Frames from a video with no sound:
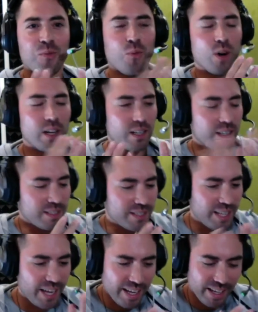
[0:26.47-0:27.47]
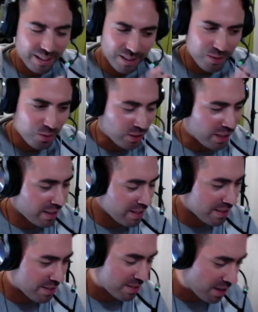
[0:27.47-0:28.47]
What a day. To get
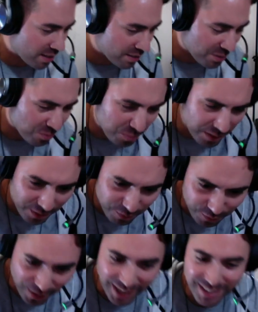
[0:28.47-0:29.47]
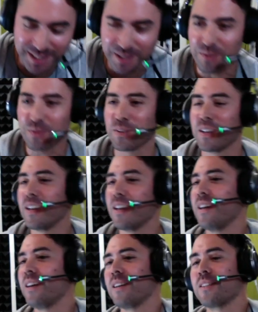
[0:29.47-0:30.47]
this done, to be effective,
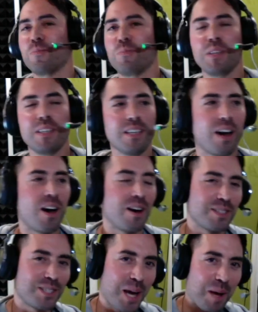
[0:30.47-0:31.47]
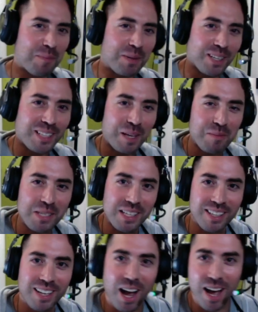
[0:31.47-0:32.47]
to be on top of your game, it's
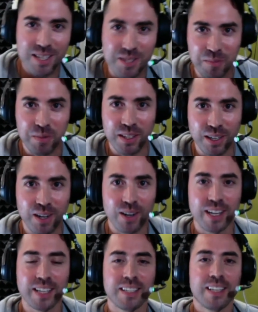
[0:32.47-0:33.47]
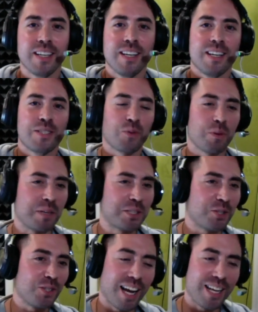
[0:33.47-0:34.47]
going to cost something, all right? Just want to make
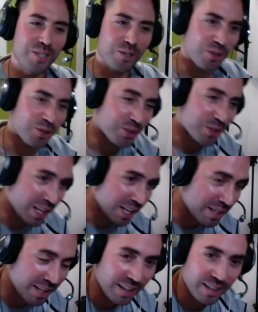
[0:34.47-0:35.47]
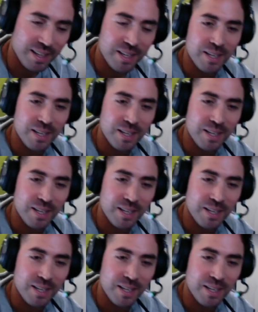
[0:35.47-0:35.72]
sure you guys understand that.